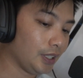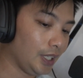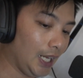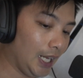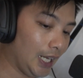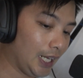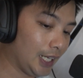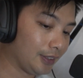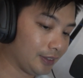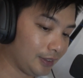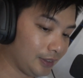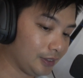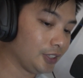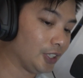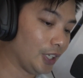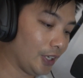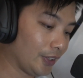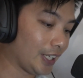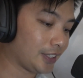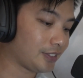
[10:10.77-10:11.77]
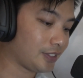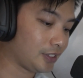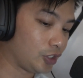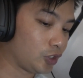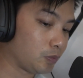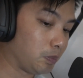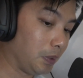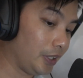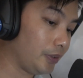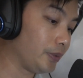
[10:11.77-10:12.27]
And, that's the
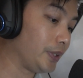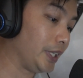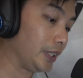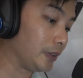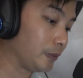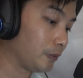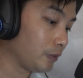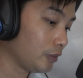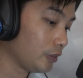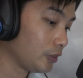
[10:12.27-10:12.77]
split ring.